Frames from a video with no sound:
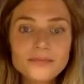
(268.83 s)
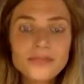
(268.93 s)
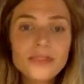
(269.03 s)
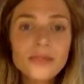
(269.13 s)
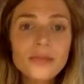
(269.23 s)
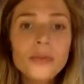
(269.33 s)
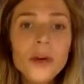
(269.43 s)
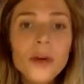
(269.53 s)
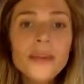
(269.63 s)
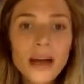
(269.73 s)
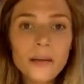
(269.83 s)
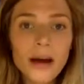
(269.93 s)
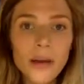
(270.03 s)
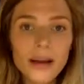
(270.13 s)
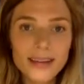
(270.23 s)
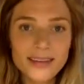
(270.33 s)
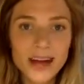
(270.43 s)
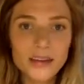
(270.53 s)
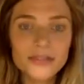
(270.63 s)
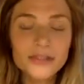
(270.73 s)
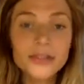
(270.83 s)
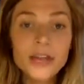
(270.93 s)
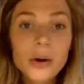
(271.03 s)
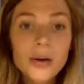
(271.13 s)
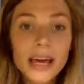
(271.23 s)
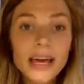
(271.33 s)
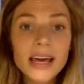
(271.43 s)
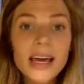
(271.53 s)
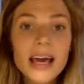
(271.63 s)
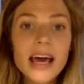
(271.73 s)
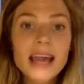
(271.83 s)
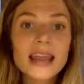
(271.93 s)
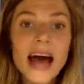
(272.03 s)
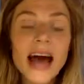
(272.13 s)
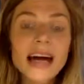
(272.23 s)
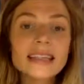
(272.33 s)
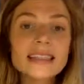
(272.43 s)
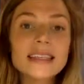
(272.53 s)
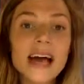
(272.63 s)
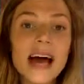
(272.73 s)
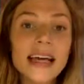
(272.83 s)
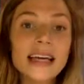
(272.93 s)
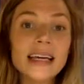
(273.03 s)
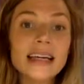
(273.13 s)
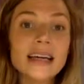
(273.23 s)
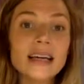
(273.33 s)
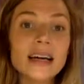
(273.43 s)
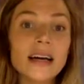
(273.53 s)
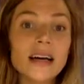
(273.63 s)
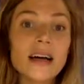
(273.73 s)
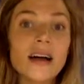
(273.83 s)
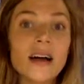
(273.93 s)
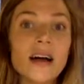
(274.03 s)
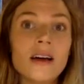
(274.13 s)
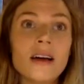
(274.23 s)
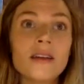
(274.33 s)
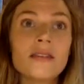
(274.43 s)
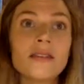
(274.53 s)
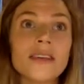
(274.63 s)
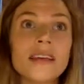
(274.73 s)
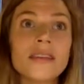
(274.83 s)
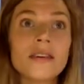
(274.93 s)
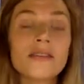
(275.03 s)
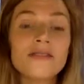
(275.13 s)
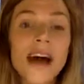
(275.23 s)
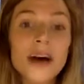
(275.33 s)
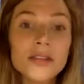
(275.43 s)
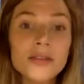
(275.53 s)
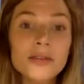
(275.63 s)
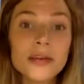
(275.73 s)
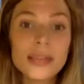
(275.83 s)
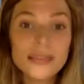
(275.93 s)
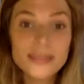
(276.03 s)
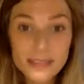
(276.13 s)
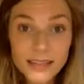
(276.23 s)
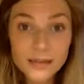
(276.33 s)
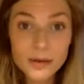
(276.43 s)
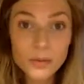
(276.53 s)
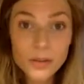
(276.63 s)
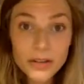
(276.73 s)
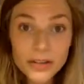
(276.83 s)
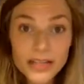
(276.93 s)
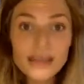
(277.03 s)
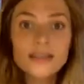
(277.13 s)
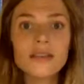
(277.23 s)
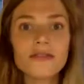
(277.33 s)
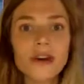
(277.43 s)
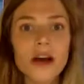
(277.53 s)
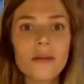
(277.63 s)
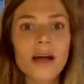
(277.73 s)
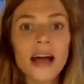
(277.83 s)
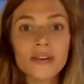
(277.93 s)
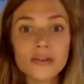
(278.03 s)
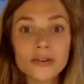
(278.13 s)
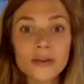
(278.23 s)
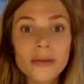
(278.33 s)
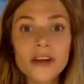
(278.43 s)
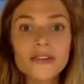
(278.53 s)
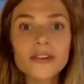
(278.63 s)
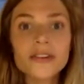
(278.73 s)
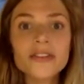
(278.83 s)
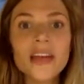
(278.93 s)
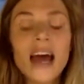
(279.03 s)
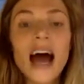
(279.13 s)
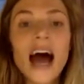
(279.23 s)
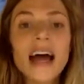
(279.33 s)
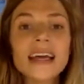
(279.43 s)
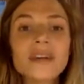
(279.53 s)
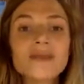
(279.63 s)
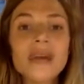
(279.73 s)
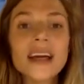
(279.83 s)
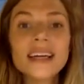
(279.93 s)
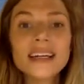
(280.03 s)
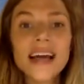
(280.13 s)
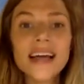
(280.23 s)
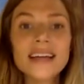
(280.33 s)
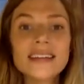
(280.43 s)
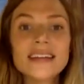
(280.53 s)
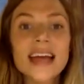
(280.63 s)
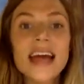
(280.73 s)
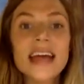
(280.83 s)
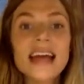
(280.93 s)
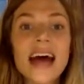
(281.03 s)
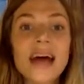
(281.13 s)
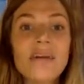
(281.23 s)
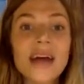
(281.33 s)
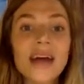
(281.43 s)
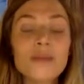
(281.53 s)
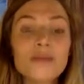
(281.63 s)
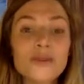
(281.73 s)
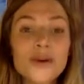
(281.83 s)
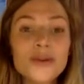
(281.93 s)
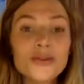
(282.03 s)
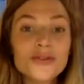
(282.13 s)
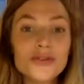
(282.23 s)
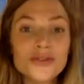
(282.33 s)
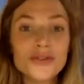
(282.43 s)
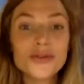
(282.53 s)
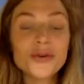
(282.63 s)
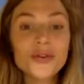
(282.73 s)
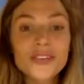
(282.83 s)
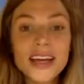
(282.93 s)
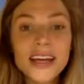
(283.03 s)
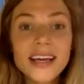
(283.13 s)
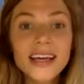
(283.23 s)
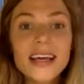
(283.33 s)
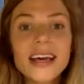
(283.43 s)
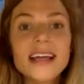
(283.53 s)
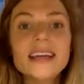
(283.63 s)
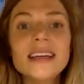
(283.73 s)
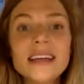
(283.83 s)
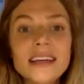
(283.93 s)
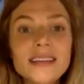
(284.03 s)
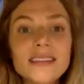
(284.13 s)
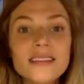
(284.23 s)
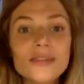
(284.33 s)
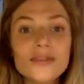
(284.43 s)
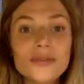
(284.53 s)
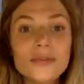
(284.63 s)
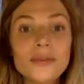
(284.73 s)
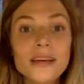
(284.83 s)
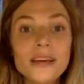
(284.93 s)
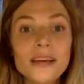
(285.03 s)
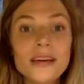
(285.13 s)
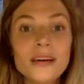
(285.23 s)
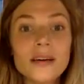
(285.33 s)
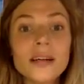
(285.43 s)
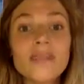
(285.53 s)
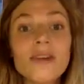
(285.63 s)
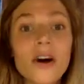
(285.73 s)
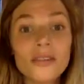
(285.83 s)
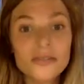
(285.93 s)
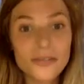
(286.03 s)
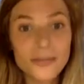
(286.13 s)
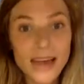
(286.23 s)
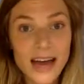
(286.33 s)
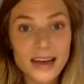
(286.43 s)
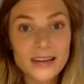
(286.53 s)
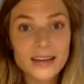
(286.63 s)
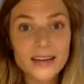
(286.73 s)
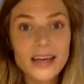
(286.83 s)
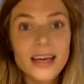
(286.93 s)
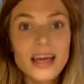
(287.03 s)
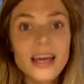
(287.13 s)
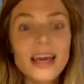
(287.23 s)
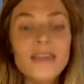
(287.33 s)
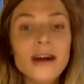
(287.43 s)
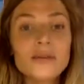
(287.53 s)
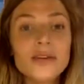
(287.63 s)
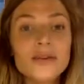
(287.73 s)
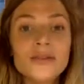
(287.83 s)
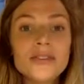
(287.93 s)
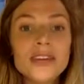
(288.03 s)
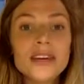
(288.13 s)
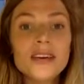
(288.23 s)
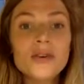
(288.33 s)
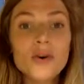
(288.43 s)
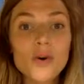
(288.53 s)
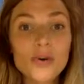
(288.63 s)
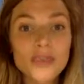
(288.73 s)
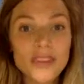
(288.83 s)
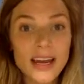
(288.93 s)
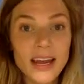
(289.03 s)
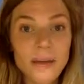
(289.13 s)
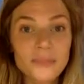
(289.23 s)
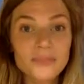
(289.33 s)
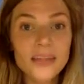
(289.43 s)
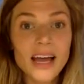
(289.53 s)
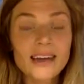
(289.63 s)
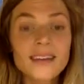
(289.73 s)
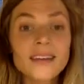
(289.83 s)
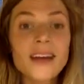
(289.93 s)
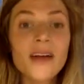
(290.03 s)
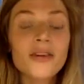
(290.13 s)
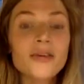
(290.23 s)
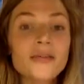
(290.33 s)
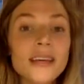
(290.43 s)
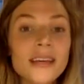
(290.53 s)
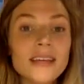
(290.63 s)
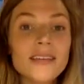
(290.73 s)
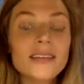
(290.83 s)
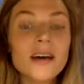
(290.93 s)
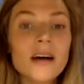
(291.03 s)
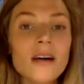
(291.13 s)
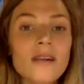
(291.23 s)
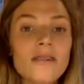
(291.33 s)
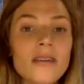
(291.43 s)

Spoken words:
So knowing that about myself, knowing that I get a sense of value and esteem and worthiness from external measures, I can recognize that my approach to goal setting needs to be evolved from that. If I'm using goal setting as another means of